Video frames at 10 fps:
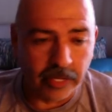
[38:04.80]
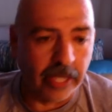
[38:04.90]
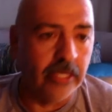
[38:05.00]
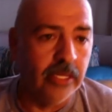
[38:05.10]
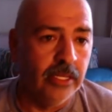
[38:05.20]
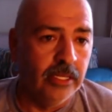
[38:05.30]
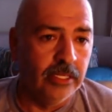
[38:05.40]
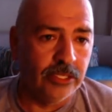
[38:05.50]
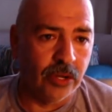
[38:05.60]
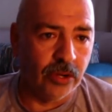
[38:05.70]
Okay.
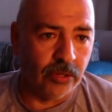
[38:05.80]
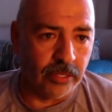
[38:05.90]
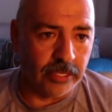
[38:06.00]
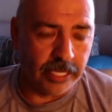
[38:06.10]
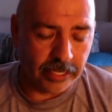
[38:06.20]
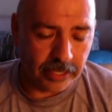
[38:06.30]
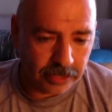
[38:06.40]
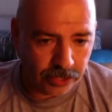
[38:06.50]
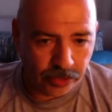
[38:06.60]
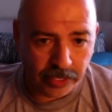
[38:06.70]
So he
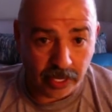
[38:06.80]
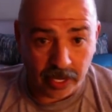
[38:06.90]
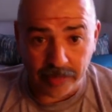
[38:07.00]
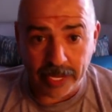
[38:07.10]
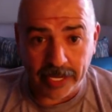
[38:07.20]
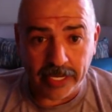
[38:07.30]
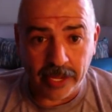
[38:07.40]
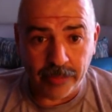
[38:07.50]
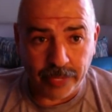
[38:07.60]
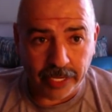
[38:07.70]
is doing automatic
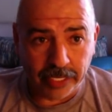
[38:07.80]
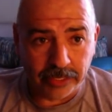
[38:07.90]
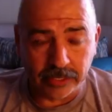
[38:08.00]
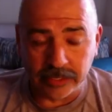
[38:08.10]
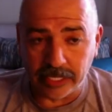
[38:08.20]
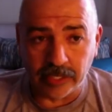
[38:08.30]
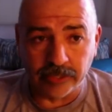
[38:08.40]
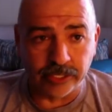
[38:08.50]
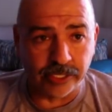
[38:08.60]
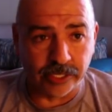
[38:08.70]
campaigns. The
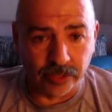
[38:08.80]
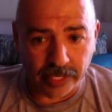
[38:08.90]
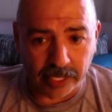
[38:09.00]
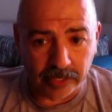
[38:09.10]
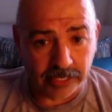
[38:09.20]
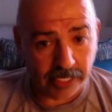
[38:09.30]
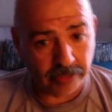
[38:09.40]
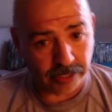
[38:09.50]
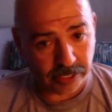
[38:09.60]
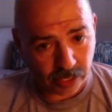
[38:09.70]
sales are still there.
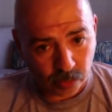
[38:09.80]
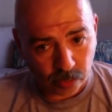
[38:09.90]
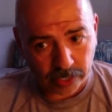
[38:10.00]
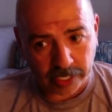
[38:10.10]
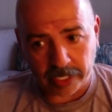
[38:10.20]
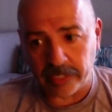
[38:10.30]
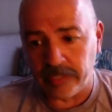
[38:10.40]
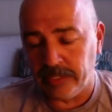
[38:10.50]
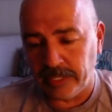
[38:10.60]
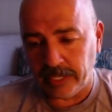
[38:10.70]
Sales are still
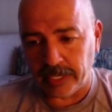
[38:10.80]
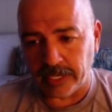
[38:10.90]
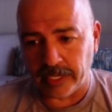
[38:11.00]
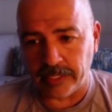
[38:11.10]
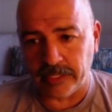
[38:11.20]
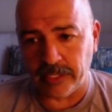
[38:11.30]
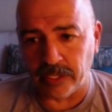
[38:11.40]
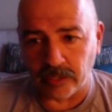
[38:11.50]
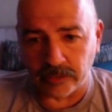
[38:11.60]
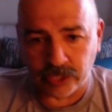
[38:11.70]
working. And,
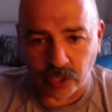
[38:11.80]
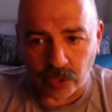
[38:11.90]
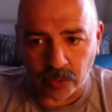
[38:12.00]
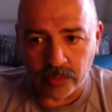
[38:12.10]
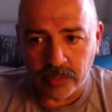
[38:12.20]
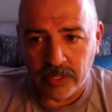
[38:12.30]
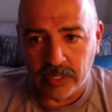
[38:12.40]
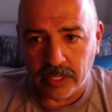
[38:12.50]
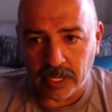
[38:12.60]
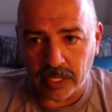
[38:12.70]
you know, so
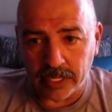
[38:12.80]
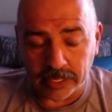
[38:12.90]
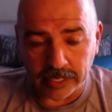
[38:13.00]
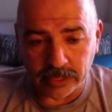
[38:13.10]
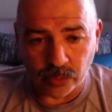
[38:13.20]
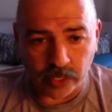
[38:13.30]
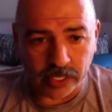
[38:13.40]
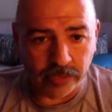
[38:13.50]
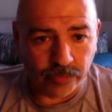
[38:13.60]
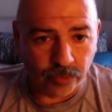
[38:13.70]
it is
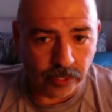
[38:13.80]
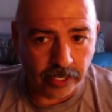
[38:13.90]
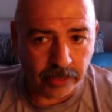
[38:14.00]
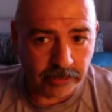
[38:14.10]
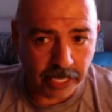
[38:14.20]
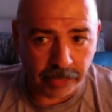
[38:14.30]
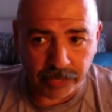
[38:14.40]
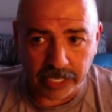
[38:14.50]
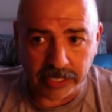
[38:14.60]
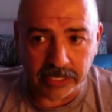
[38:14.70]
working for him.
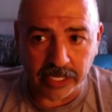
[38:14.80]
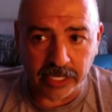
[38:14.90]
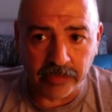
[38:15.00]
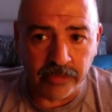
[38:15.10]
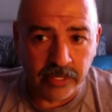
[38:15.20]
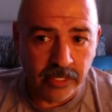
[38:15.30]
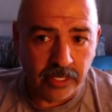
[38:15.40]
Same thing, Steve.